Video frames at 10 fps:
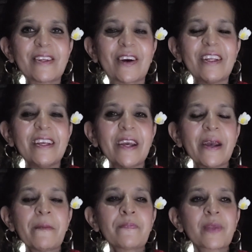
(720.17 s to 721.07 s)
on.
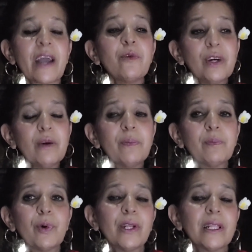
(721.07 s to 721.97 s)
I will
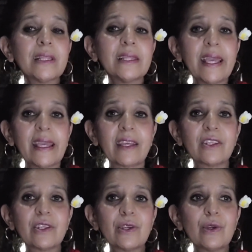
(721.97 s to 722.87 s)
put a link
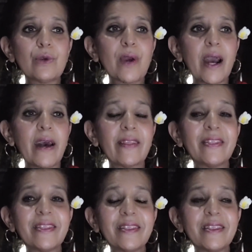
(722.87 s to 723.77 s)
to
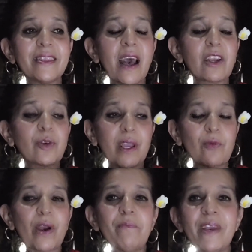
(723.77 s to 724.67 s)
a great
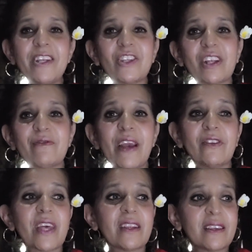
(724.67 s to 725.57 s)
webpage that I found
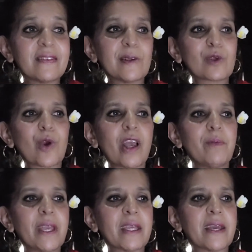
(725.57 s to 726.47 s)
that is
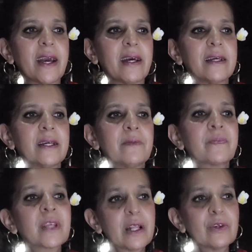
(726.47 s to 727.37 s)
describing
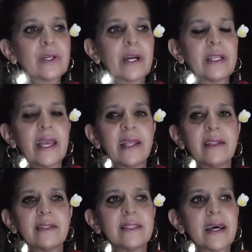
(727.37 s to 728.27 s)
Galungan
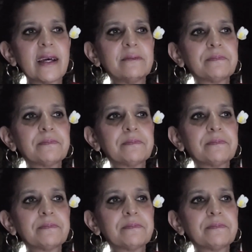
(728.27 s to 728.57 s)
and